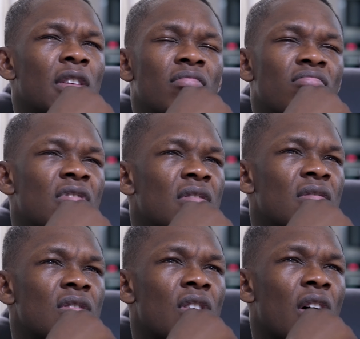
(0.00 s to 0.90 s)
Really.
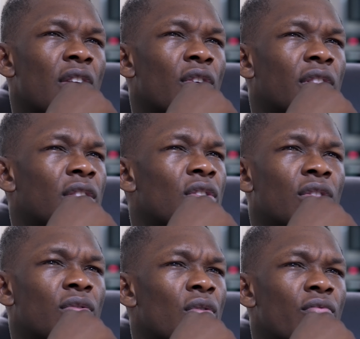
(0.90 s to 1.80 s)
No,
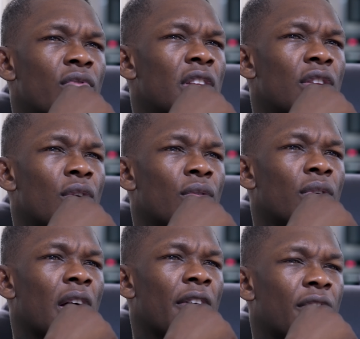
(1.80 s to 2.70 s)
not really, no.
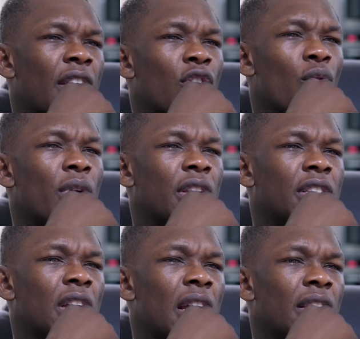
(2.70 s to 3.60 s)
I know when he's
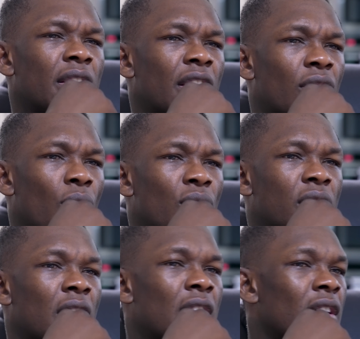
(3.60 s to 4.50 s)
tired, he throws
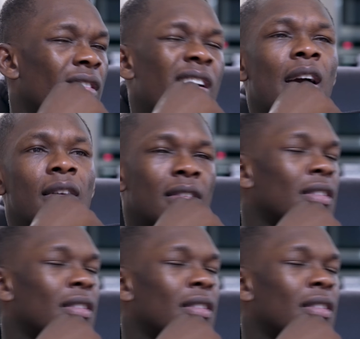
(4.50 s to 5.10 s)
it, yeah,